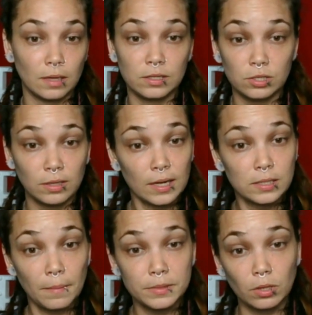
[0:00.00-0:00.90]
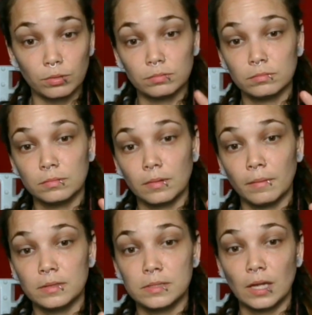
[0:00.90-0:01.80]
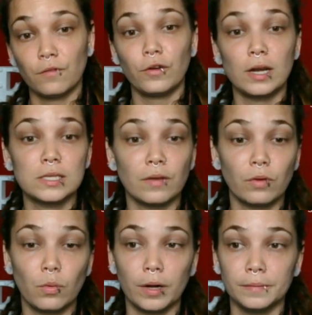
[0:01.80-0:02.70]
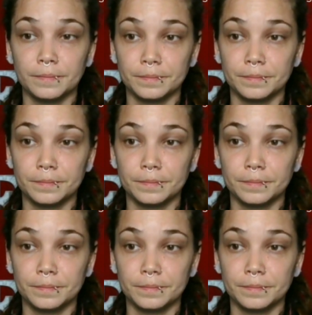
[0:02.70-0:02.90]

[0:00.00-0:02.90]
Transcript: until next episode, stay fearless, everyone.